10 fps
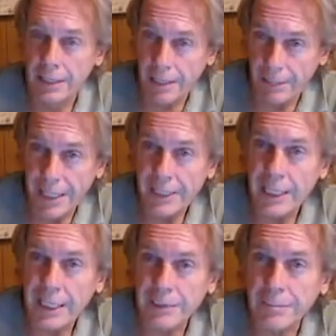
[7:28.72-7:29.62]
A bed
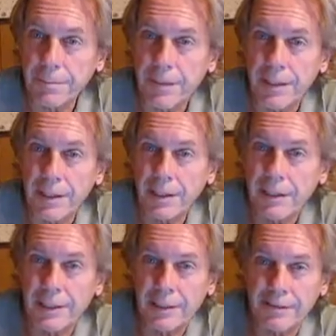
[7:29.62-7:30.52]
net
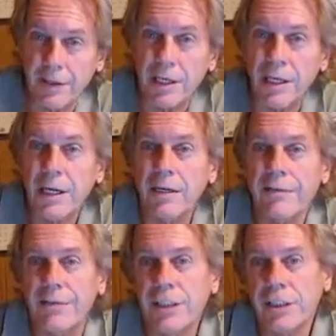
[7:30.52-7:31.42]
is very
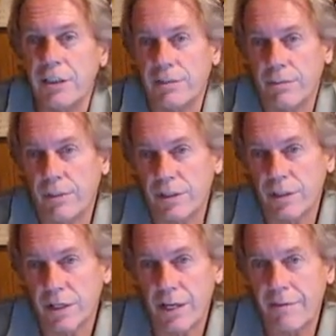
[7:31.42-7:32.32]
inefficient when you
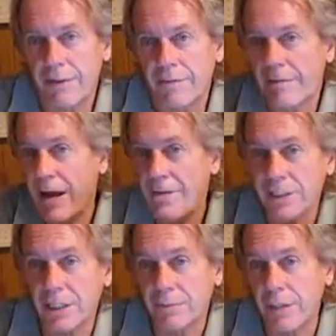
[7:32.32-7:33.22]
start having 5 or
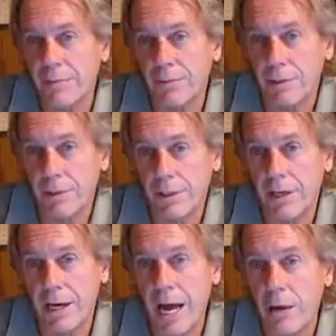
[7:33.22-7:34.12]
6 people in
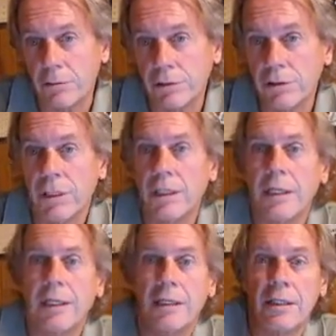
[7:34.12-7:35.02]
a house.
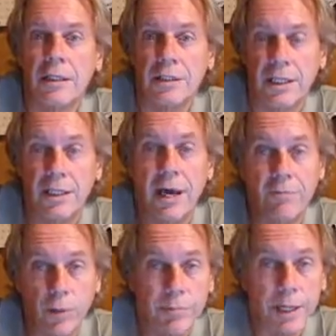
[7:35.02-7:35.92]
You need to
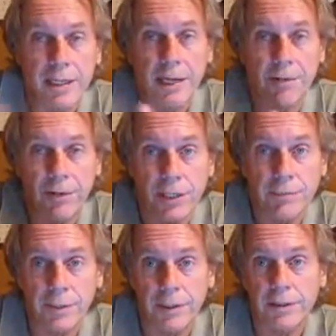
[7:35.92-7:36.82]
have one bed net for each
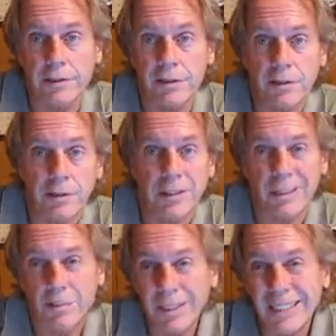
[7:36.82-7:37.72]
person because
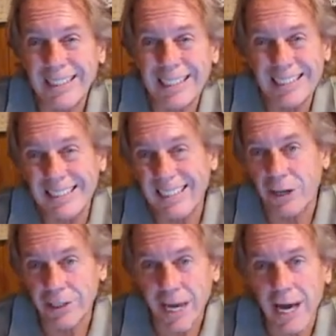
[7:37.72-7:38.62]
they really need the
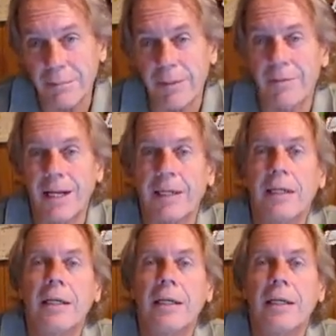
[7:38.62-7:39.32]
autonomy, right?